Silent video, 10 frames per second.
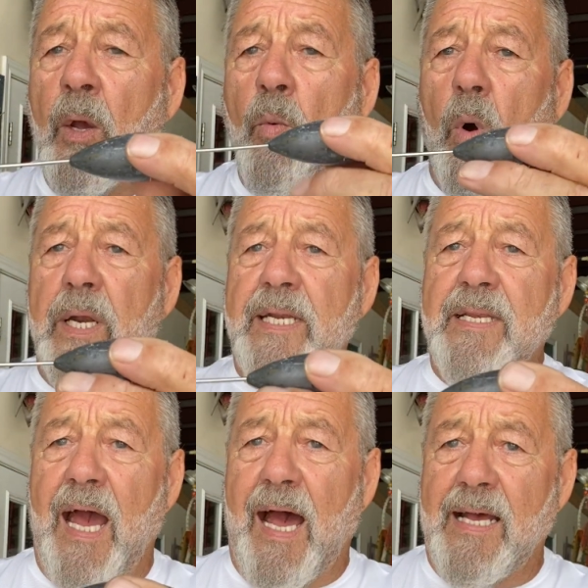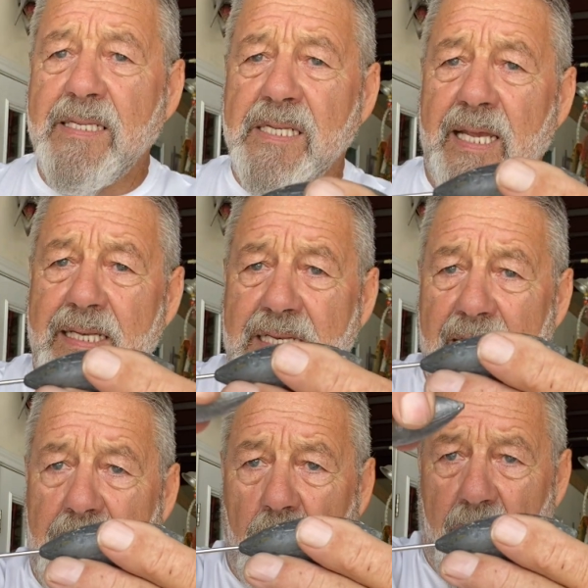What it does, it
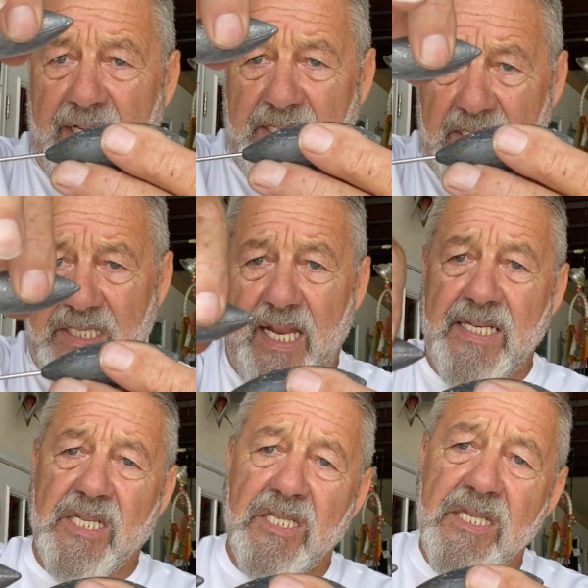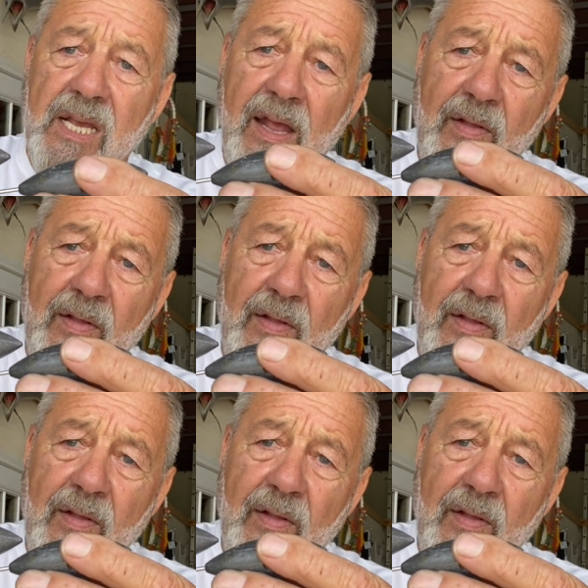decreases distance.